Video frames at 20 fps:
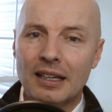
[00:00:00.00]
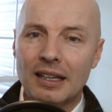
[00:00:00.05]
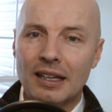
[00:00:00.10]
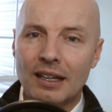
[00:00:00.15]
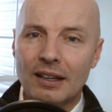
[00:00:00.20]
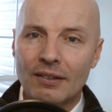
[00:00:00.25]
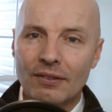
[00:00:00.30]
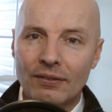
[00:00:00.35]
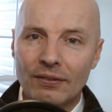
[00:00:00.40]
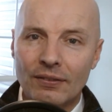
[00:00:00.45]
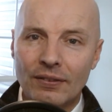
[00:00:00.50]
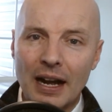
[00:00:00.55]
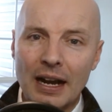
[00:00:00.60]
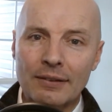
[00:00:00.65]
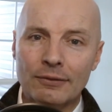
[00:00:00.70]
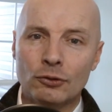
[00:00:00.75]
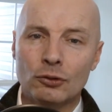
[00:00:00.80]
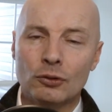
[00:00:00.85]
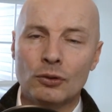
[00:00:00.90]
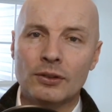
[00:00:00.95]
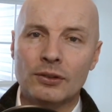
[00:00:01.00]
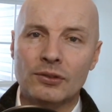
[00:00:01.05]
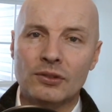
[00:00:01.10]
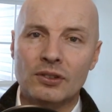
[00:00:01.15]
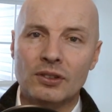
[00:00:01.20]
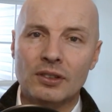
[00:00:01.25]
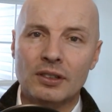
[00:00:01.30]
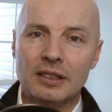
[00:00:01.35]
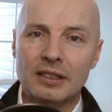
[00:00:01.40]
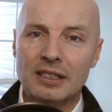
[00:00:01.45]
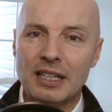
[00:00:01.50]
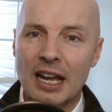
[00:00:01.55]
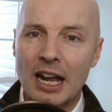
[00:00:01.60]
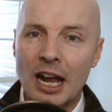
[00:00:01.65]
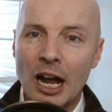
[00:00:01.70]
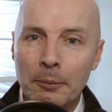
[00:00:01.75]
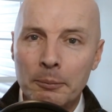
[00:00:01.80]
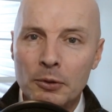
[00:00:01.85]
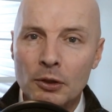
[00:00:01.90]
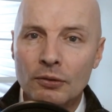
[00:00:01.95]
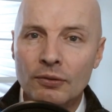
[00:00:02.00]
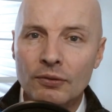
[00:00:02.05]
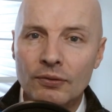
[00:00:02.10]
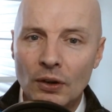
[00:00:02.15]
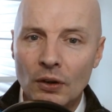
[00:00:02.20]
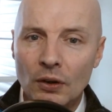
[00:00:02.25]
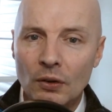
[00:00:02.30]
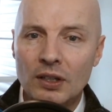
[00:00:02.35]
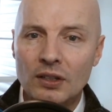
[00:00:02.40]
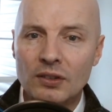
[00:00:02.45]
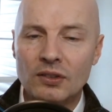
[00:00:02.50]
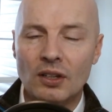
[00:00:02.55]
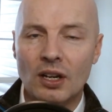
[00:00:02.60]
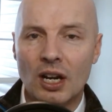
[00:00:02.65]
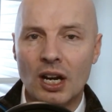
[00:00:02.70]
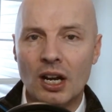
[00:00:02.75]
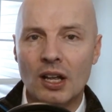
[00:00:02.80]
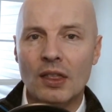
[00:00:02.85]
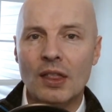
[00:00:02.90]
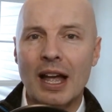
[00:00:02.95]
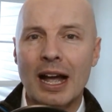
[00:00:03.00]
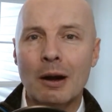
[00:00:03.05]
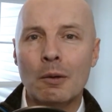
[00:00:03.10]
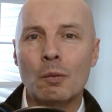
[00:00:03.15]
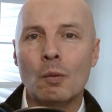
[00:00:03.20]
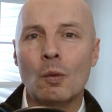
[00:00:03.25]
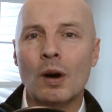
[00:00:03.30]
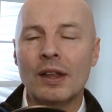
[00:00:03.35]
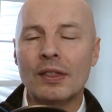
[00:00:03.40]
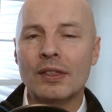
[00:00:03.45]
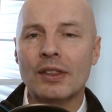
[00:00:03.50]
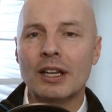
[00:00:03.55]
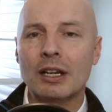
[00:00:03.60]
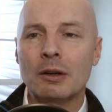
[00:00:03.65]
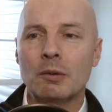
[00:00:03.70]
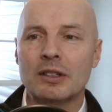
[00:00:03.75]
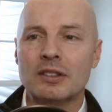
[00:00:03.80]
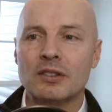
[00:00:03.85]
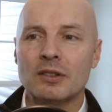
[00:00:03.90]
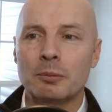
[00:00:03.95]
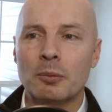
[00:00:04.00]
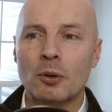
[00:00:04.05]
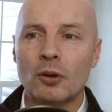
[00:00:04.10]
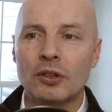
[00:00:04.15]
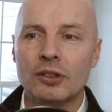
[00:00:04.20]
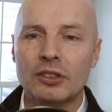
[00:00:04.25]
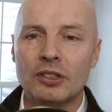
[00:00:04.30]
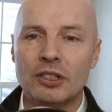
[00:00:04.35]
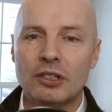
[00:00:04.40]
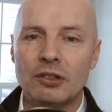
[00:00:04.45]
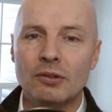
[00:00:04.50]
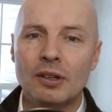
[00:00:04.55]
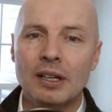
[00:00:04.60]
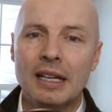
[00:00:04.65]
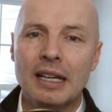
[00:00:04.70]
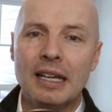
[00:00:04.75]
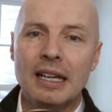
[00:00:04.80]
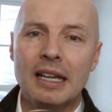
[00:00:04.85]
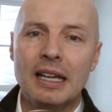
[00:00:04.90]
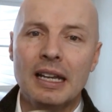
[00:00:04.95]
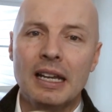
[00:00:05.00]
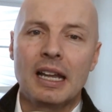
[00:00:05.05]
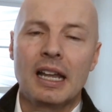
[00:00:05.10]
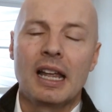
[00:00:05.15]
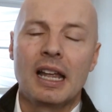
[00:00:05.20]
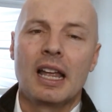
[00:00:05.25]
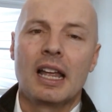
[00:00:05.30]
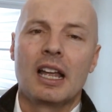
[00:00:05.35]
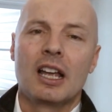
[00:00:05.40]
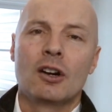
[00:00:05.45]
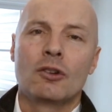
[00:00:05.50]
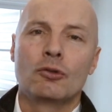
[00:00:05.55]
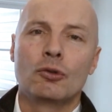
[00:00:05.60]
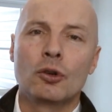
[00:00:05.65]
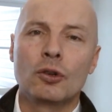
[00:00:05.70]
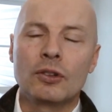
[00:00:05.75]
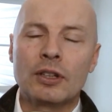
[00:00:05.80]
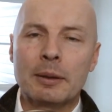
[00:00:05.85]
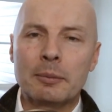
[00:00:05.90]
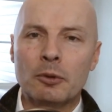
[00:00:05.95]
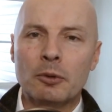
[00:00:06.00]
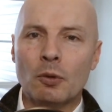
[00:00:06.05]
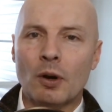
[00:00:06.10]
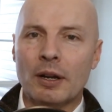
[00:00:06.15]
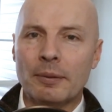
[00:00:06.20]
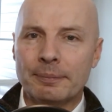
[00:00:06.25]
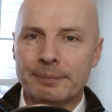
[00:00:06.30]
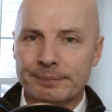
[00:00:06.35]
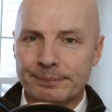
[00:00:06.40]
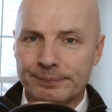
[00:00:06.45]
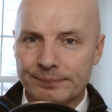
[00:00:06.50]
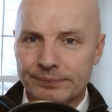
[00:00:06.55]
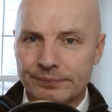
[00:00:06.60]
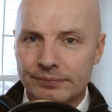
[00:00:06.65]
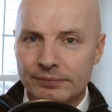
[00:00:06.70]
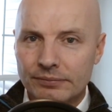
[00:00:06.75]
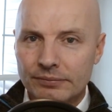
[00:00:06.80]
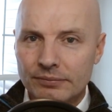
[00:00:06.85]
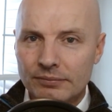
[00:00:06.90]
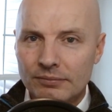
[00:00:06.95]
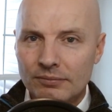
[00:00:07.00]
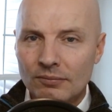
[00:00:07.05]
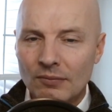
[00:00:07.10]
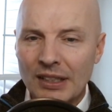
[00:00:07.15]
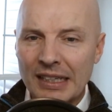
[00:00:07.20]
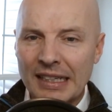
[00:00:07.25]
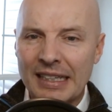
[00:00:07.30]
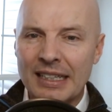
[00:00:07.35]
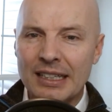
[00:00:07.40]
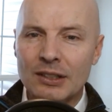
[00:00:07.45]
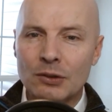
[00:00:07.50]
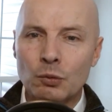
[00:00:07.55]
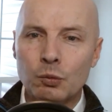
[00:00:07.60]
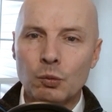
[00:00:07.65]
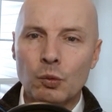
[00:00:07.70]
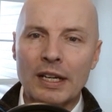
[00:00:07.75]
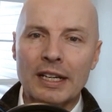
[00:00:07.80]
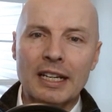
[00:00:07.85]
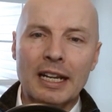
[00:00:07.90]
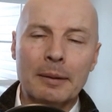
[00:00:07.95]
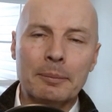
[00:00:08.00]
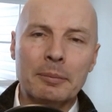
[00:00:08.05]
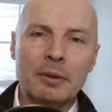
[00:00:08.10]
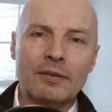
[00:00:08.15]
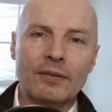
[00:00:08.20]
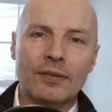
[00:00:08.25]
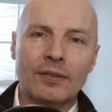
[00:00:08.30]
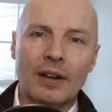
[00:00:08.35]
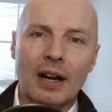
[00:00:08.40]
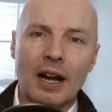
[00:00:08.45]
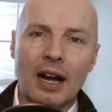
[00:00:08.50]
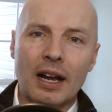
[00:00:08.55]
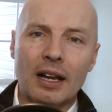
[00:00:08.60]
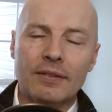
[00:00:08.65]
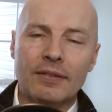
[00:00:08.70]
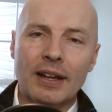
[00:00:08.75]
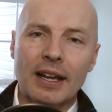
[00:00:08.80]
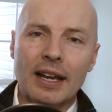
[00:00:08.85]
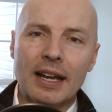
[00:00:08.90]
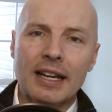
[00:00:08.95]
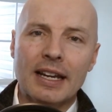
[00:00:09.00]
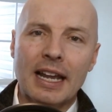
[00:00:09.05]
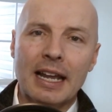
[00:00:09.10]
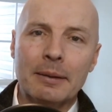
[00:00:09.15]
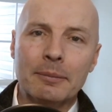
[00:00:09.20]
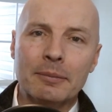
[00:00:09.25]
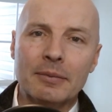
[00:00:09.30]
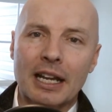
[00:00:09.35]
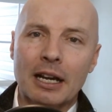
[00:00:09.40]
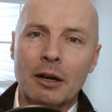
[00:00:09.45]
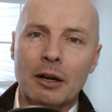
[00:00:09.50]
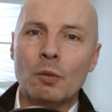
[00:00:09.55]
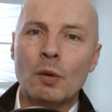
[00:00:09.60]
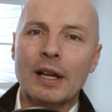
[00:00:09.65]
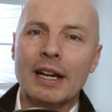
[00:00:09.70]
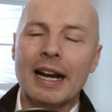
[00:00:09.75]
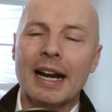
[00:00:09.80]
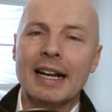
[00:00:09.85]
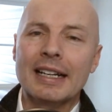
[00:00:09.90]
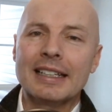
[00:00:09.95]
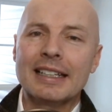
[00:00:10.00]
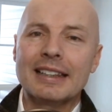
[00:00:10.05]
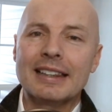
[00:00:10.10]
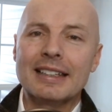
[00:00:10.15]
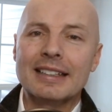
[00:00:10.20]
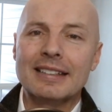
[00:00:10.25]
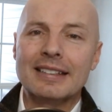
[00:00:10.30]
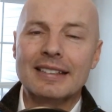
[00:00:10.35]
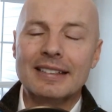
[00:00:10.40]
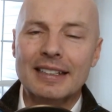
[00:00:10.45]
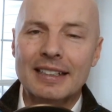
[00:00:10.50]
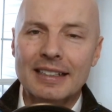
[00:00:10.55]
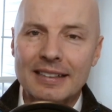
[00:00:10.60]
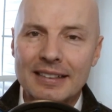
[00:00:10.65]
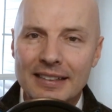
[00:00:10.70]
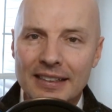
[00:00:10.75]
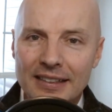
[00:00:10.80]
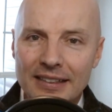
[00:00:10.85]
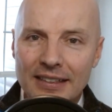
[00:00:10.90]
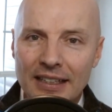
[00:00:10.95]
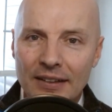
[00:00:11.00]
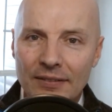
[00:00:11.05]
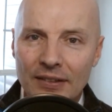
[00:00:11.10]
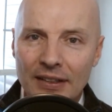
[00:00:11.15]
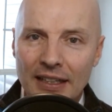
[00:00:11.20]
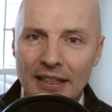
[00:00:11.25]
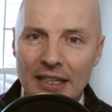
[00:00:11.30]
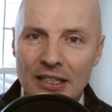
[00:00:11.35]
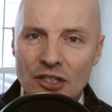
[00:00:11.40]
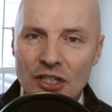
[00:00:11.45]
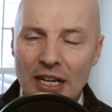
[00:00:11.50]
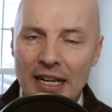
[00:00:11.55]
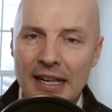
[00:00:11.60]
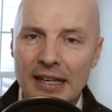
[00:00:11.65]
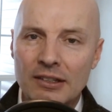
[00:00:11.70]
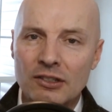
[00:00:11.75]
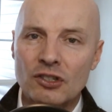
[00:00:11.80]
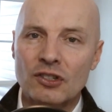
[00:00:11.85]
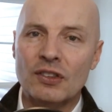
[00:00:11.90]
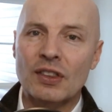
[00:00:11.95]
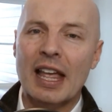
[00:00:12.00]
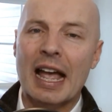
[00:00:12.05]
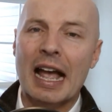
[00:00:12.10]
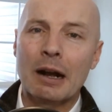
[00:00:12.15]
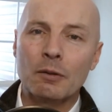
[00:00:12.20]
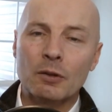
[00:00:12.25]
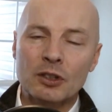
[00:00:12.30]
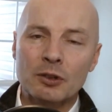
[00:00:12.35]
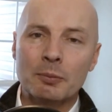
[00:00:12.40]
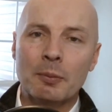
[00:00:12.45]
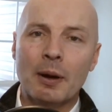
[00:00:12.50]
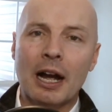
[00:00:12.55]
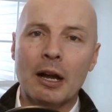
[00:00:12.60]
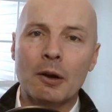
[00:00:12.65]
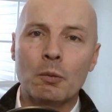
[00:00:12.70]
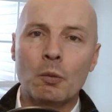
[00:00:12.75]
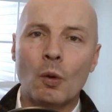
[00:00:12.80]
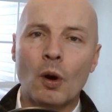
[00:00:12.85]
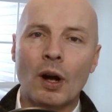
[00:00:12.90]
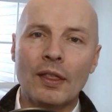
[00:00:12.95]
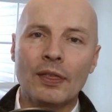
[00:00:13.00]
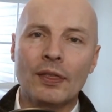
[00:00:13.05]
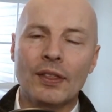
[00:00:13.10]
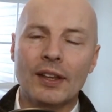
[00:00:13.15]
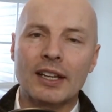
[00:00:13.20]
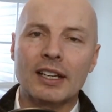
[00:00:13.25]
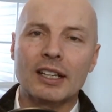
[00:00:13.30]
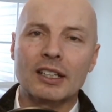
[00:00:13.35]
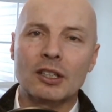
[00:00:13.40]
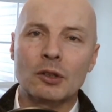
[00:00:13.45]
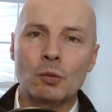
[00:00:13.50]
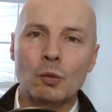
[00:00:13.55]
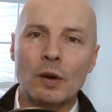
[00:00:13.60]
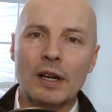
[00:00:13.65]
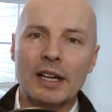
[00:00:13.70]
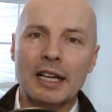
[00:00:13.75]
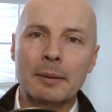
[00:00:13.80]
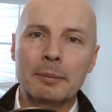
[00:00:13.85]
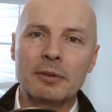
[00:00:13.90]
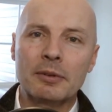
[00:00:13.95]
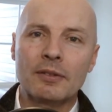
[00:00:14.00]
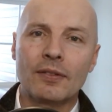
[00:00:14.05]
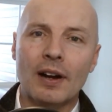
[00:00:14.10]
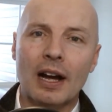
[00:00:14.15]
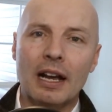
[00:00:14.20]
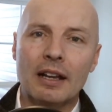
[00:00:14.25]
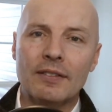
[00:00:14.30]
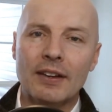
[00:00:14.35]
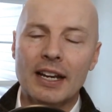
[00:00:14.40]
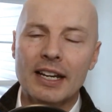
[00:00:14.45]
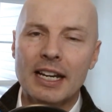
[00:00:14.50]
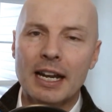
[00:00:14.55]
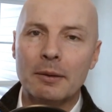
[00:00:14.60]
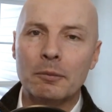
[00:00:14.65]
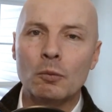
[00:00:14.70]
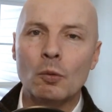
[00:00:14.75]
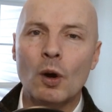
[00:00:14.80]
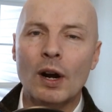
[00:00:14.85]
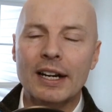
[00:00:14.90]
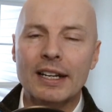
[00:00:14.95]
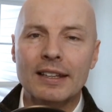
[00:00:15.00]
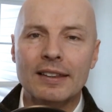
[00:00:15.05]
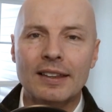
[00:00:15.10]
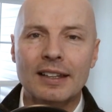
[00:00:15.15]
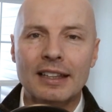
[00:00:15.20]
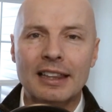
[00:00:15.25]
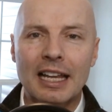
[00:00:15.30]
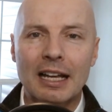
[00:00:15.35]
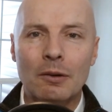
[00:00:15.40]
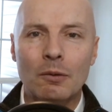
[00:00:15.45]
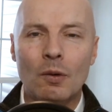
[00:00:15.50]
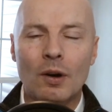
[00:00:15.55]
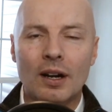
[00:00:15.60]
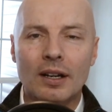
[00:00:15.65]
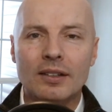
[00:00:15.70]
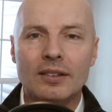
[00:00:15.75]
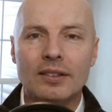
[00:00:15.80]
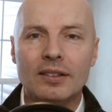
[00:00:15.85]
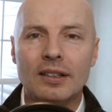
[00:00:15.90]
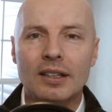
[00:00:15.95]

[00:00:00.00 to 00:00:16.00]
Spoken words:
5 rules to help you focus on that one thing, what's important to you. Rule number 1 is wake up at 5 a.m. Now, when I did the 67-day challenge, that was my one thing, to wake up at 5 a.m. Why do you think that was?